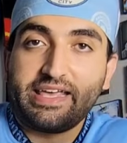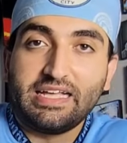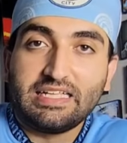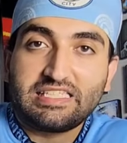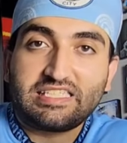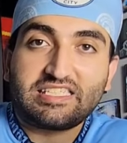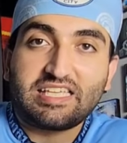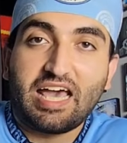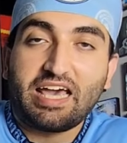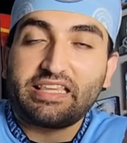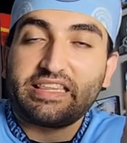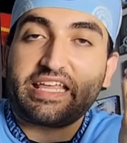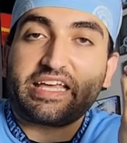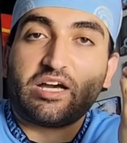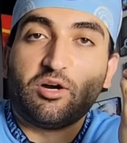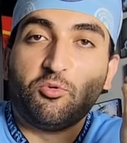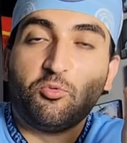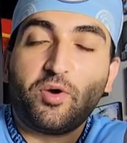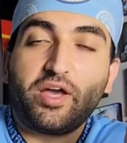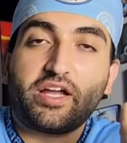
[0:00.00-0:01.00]
inside like
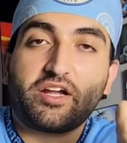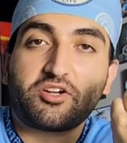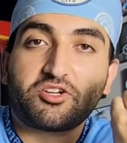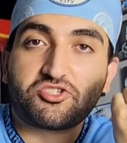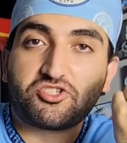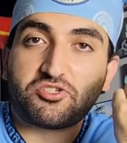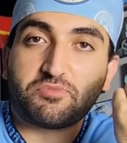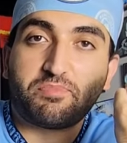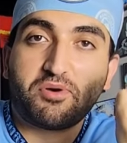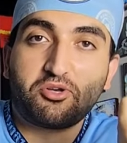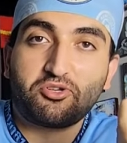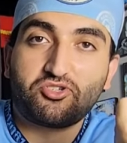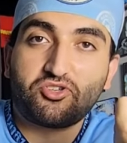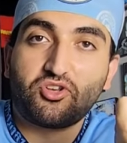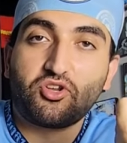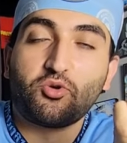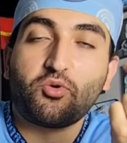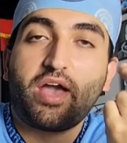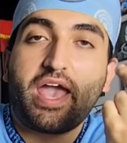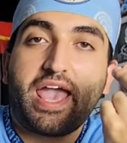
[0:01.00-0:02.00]
a winger is supposed to
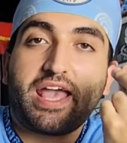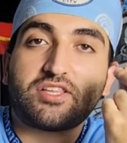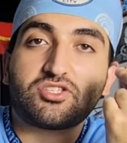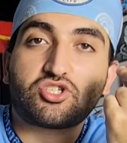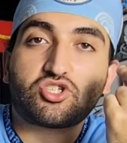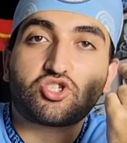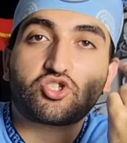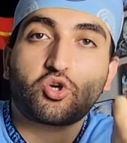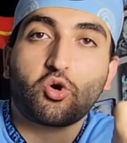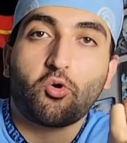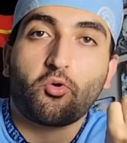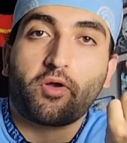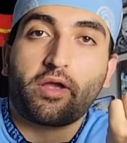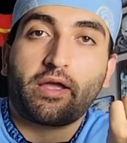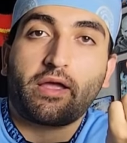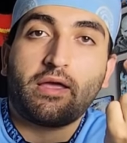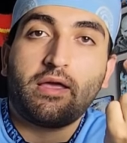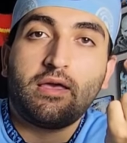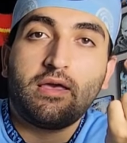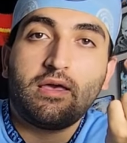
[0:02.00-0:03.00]
do and
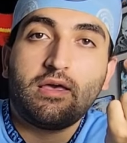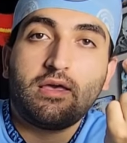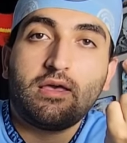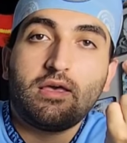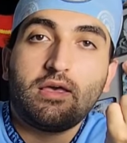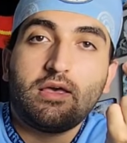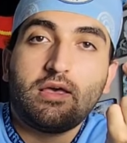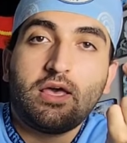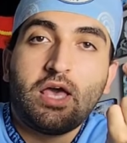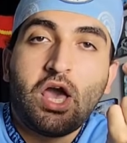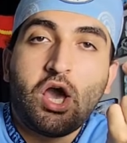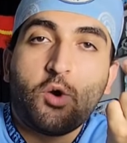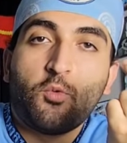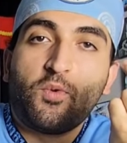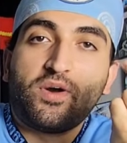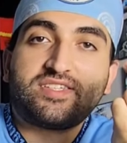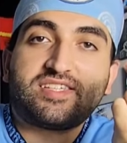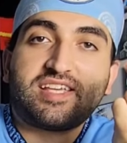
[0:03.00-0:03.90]
scoring, was